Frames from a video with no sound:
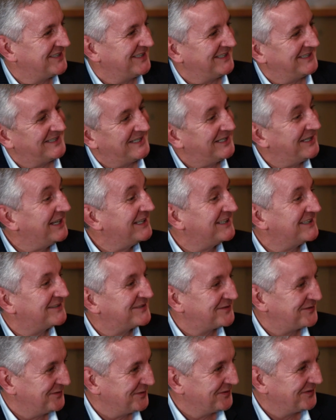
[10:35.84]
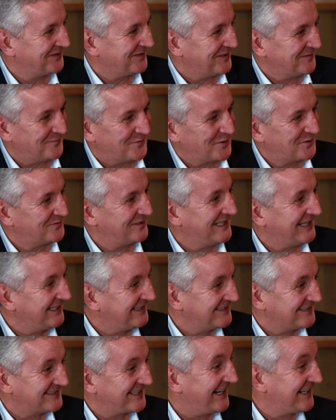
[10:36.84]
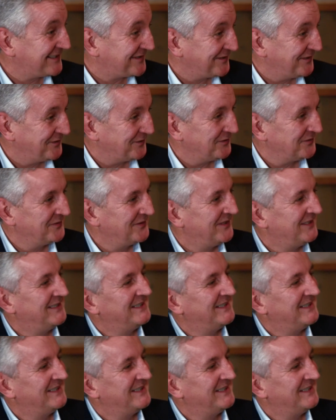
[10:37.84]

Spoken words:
is the naked truth of what great leaders actually do.